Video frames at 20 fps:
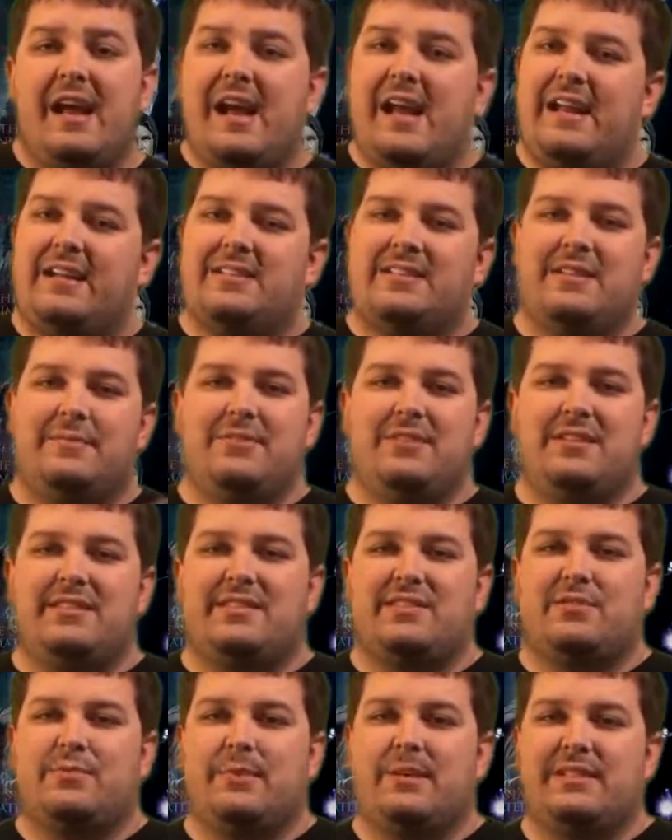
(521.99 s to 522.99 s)
and some of
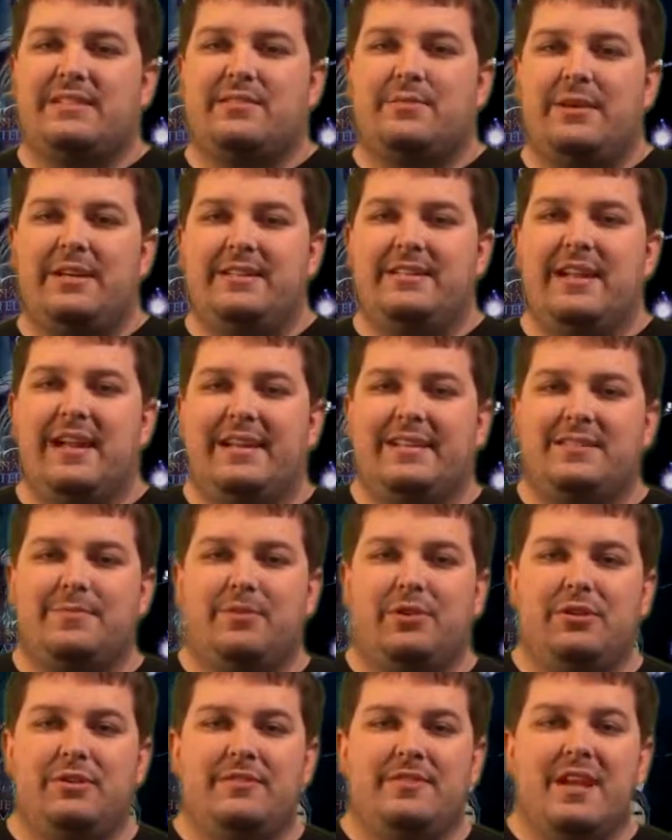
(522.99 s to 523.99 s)
these sweet, sweet dance
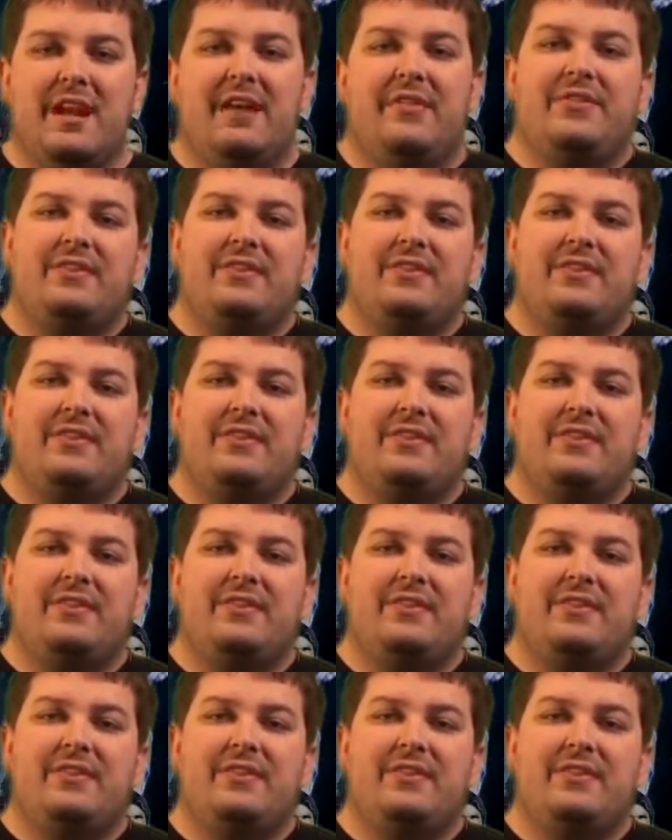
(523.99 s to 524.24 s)
moves.